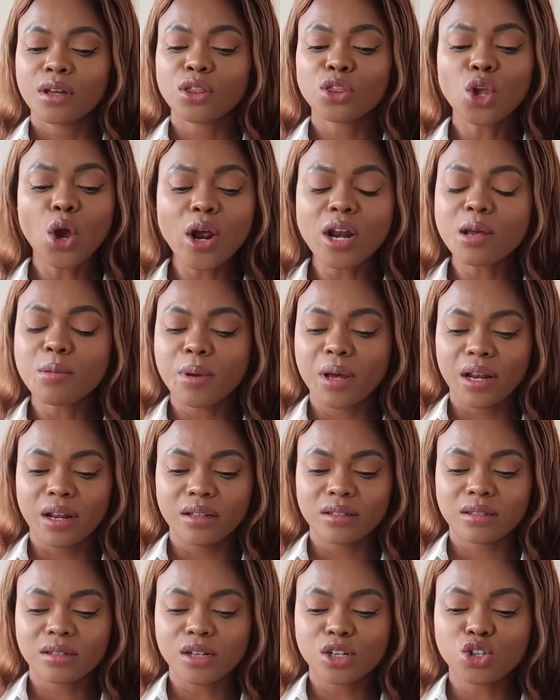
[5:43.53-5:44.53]
30
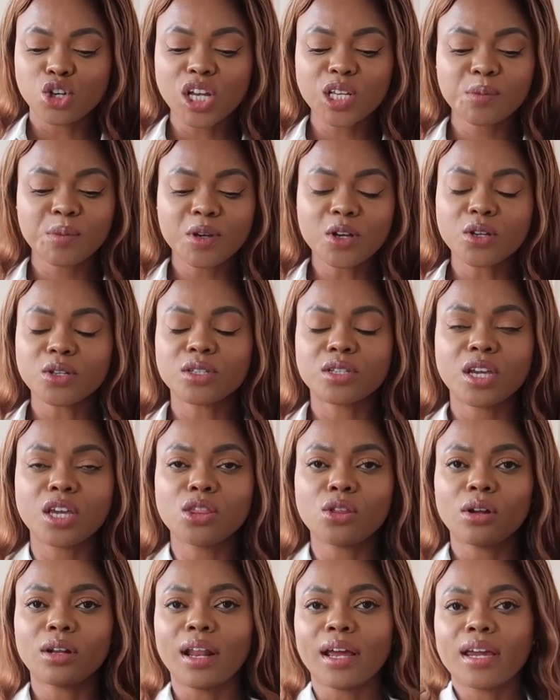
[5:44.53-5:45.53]
minutes, just because he
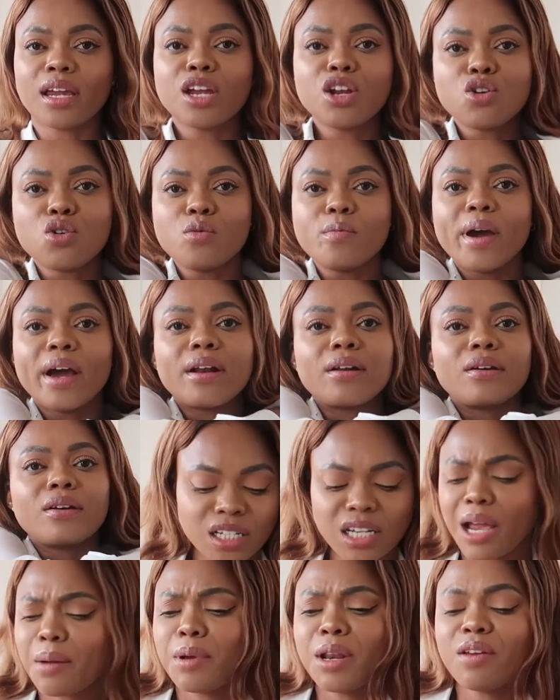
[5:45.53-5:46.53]
thought like he knew better.
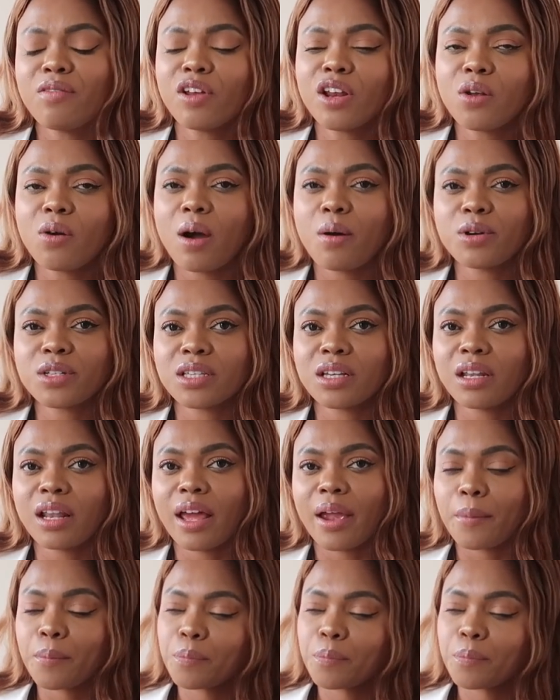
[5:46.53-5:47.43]
I mean, even though I wasn't